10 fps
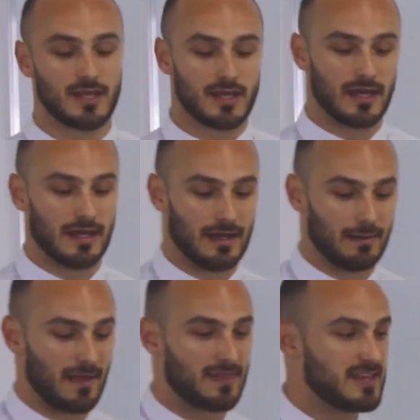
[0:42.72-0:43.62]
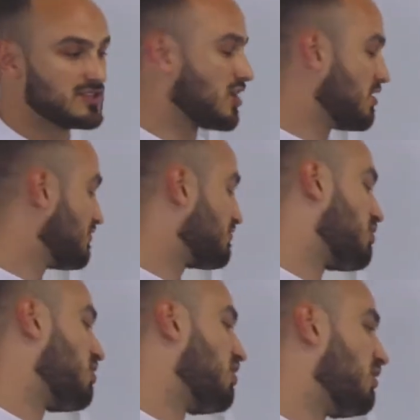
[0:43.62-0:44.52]
And these go
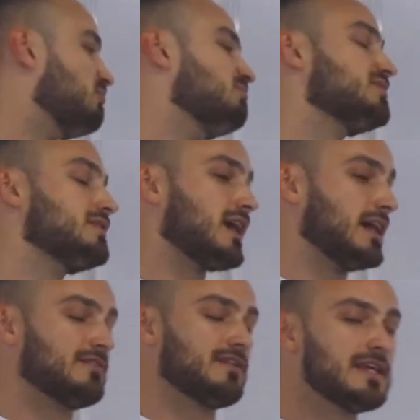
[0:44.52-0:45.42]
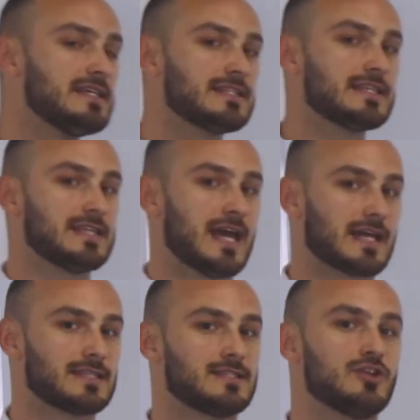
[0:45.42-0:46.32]
from kind of easier
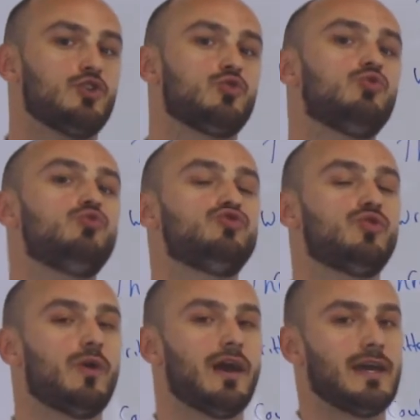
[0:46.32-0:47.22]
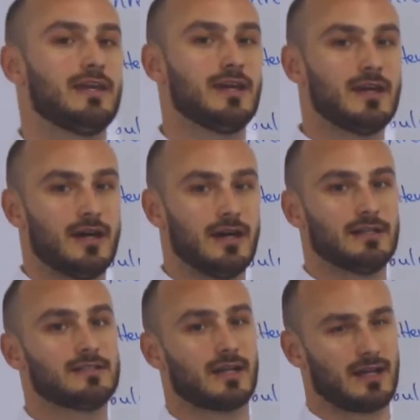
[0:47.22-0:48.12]
texts all the way
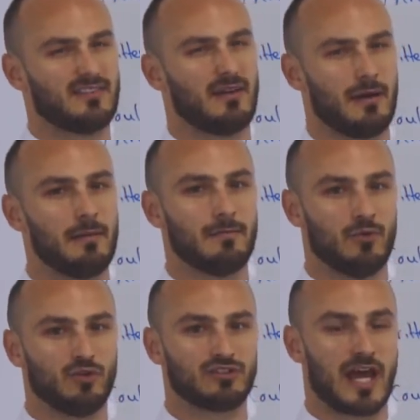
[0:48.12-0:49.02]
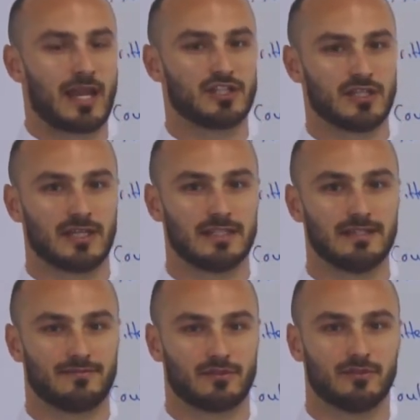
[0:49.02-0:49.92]
to kind of a bit more challenging and
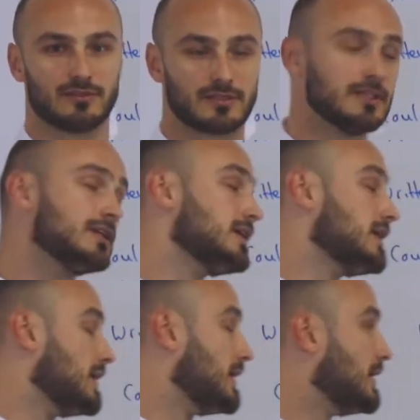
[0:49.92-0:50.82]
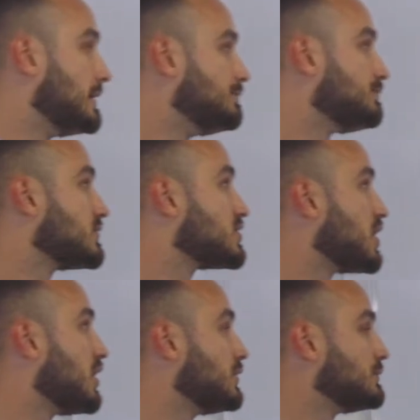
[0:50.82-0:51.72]
difficult.
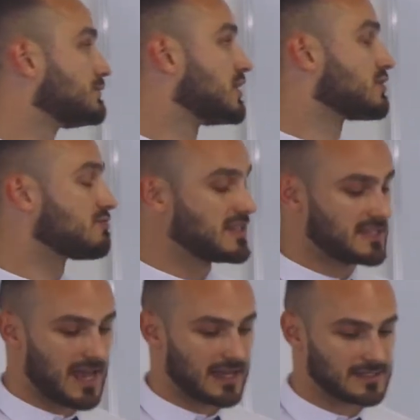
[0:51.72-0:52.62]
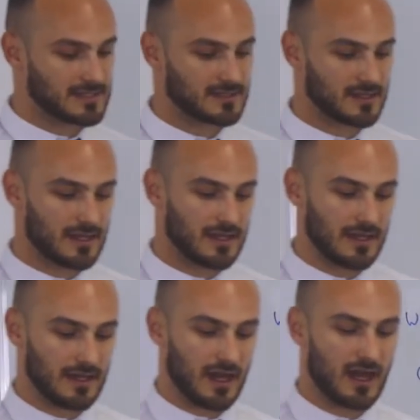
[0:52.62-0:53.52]
So the 3 texts
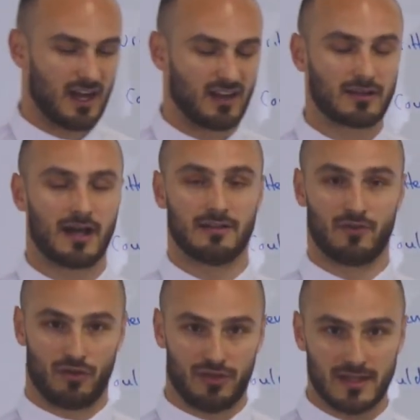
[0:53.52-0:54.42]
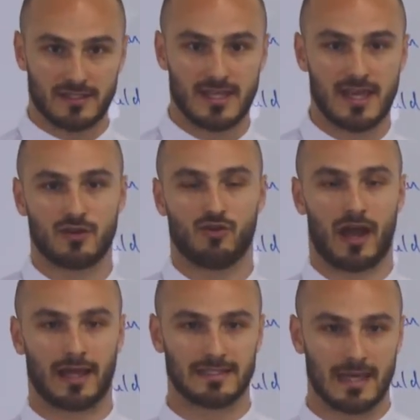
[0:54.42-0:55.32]
are kind of authentic or
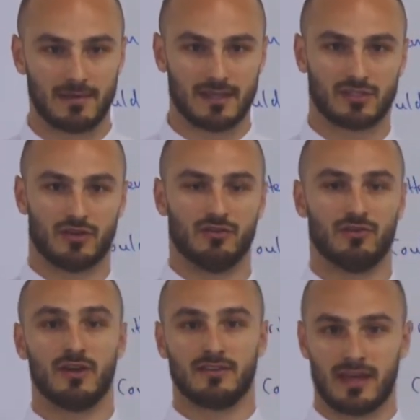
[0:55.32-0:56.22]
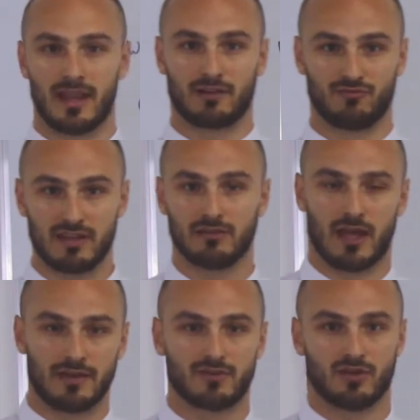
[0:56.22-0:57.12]
academic, so they're like real
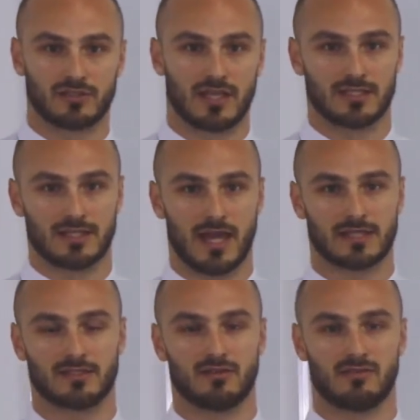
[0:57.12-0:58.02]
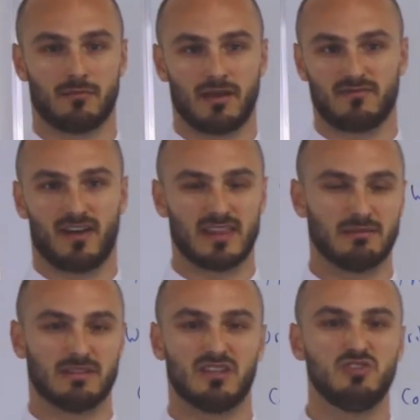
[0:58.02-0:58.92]
life context texts, so they might find
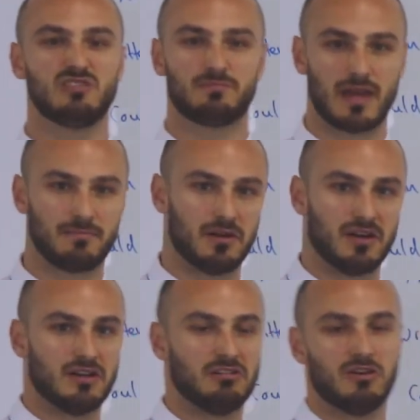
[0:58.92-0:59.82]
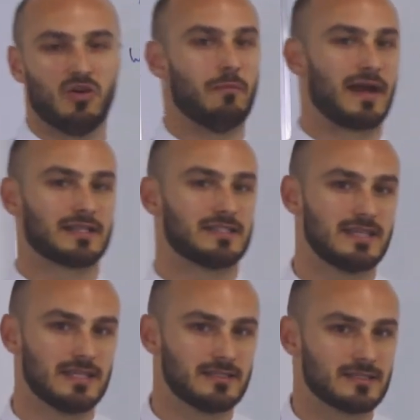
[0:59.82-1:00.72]
them in a newspaper or
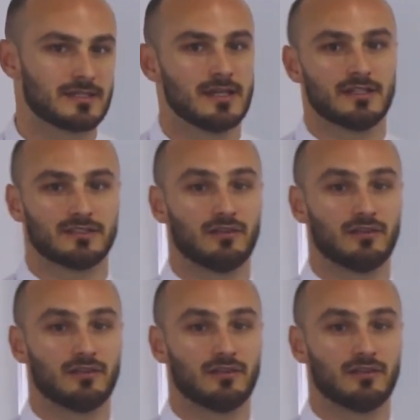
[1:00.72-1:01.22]
magazines. So